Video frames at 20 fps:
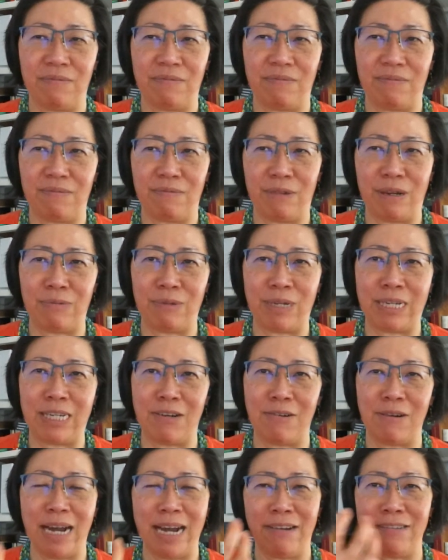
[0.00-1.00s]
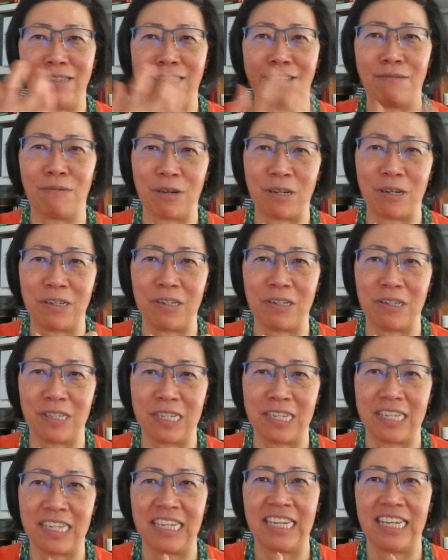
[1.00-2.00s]
when we go out in the
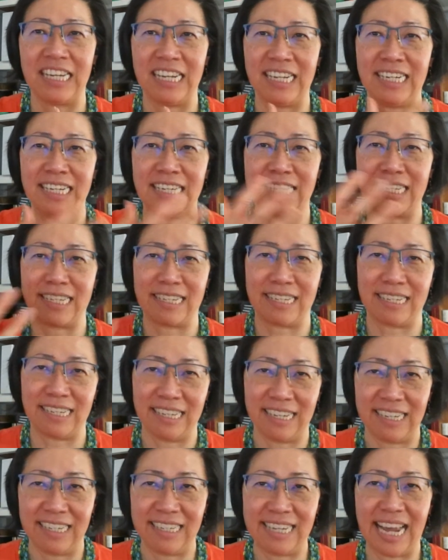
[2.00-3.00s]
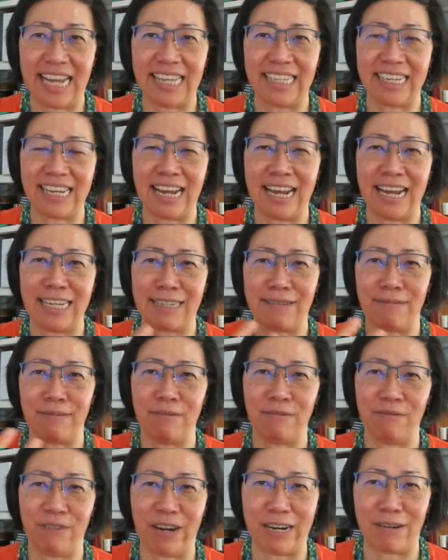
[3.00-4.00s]
world, it is sadly a
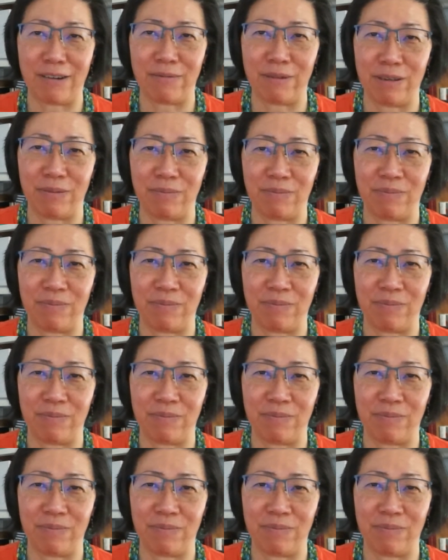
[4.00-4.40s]
hostile environment